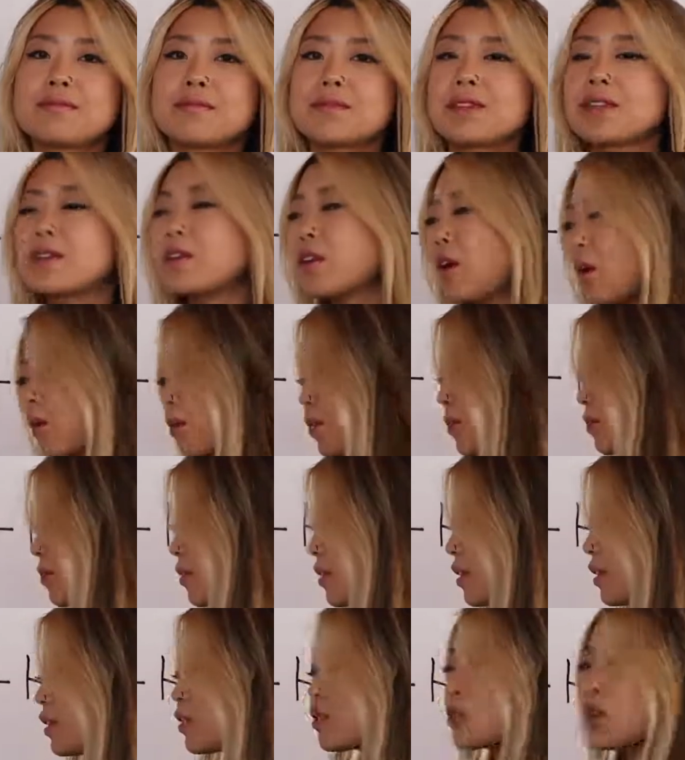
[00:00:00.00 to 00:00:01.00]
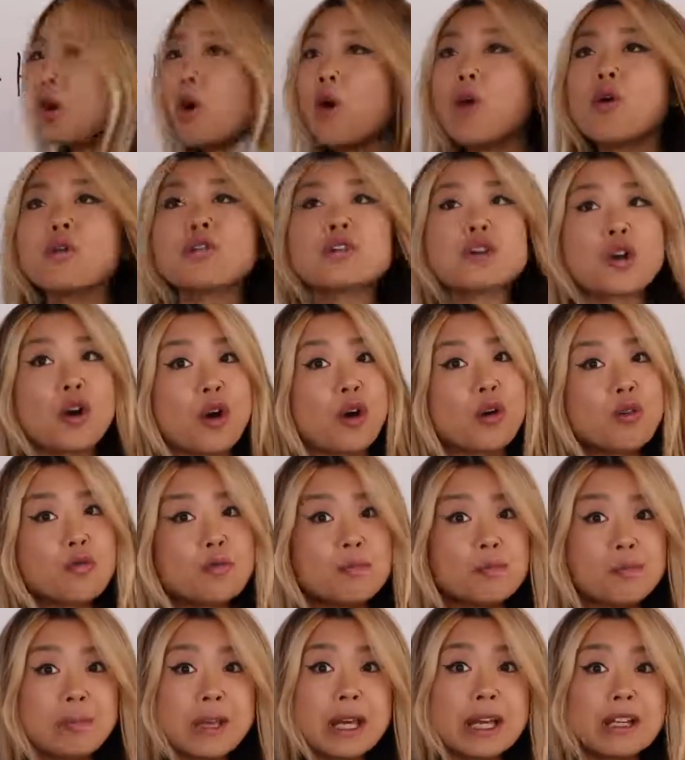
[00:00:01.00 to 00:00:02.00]
No.
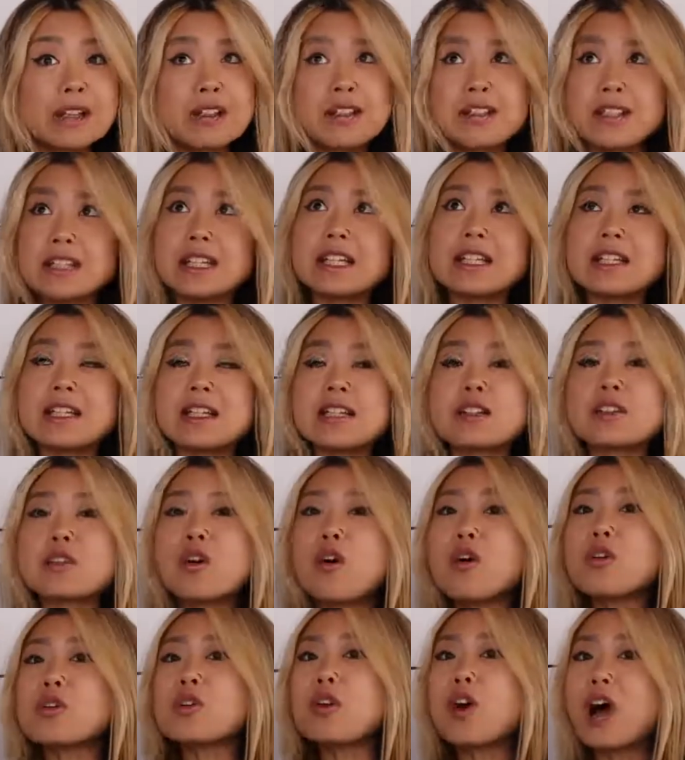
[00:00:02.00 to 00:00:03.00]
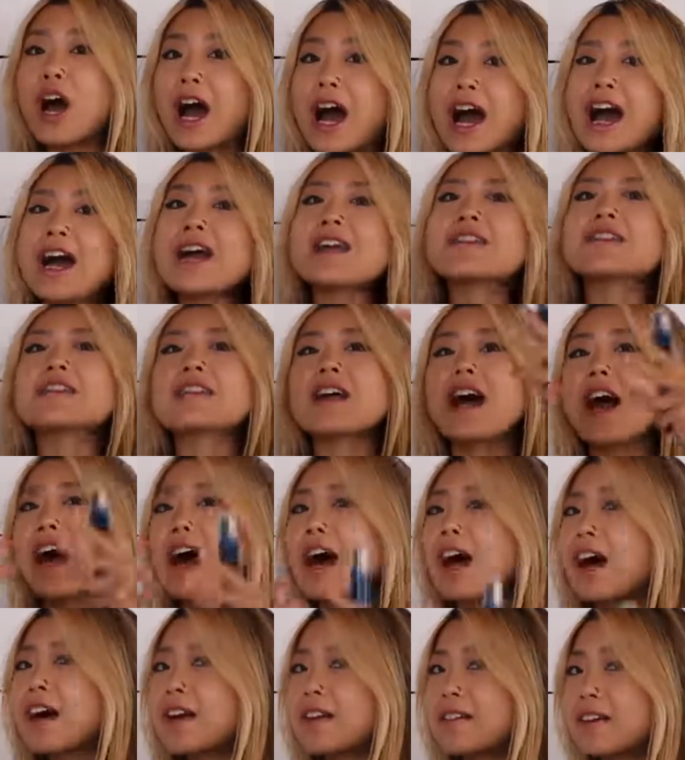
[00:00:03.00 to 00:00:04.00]
Tokyo, big city, Tokyo has
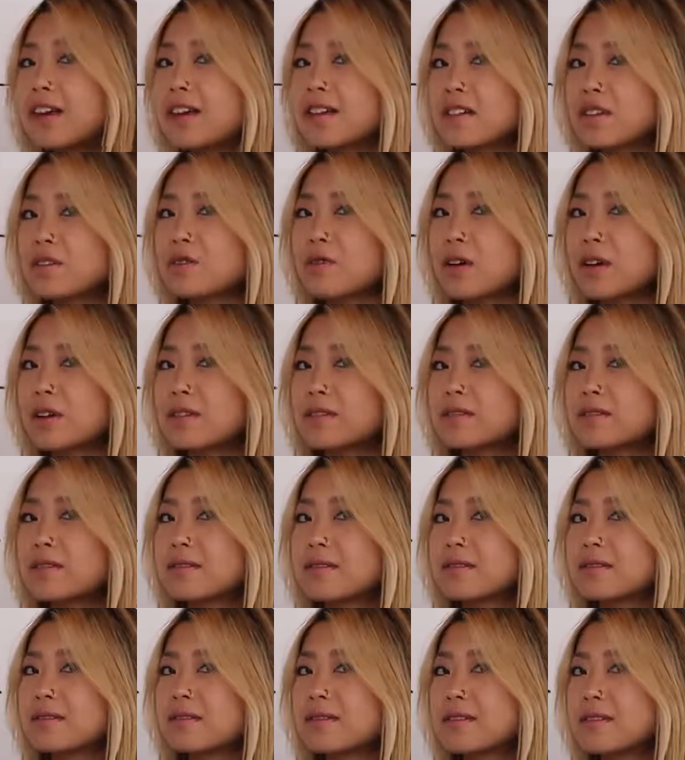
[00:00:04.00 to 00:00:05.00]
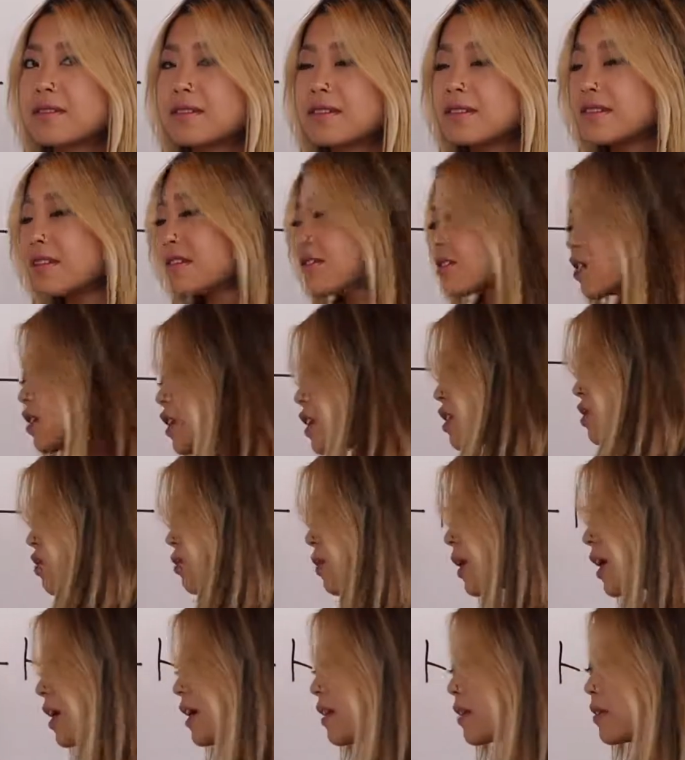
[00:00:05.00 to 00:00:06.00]
a restaurant. So that's
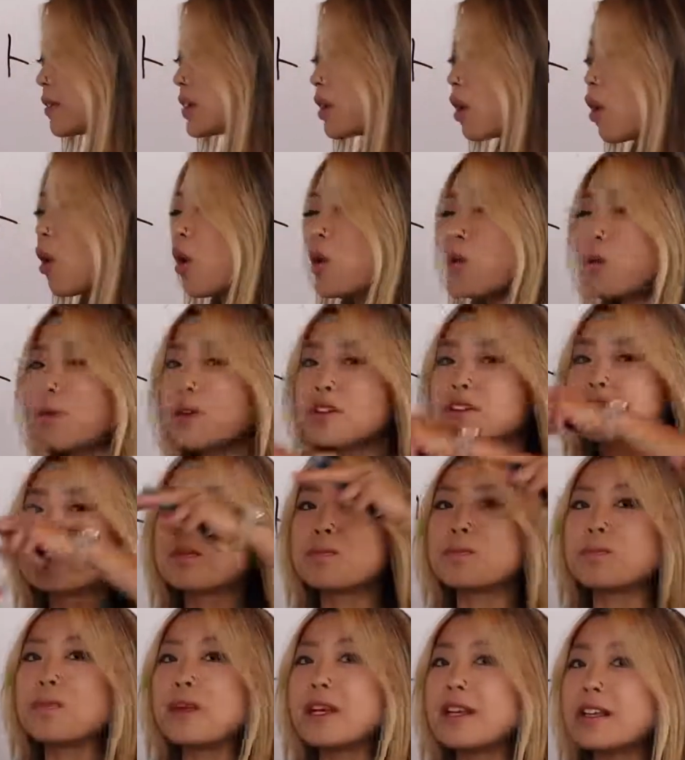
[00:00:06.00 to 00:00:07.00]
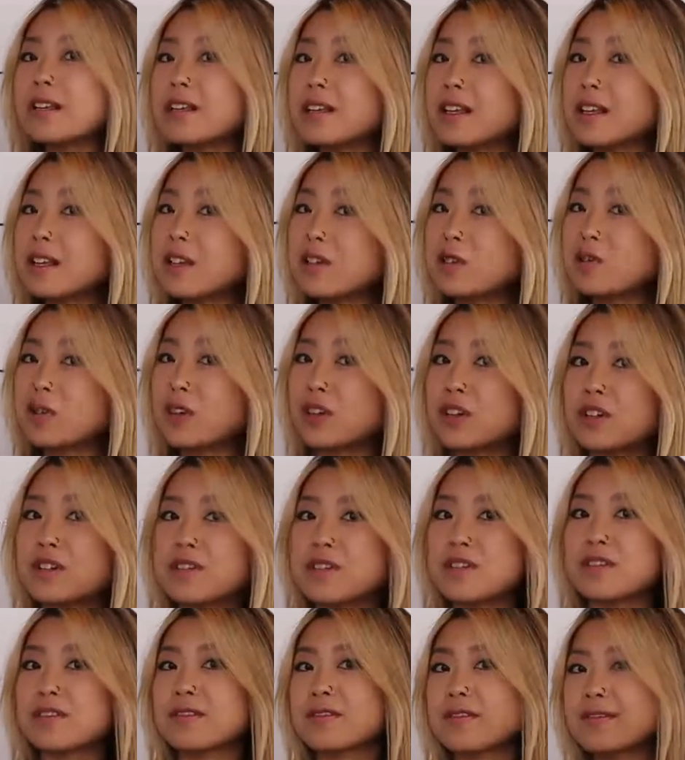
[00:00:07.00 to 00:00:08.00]
why the always big things
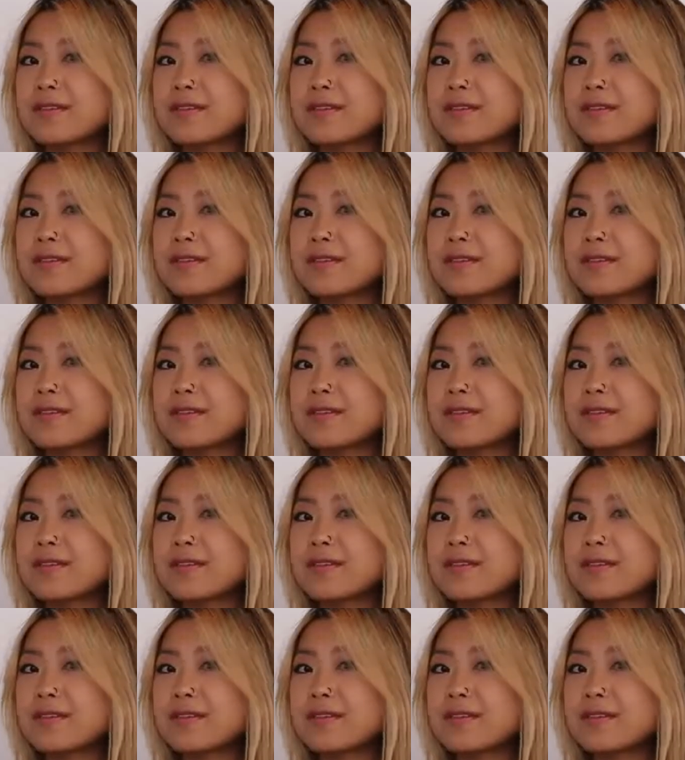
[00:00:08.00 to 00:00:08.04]
first.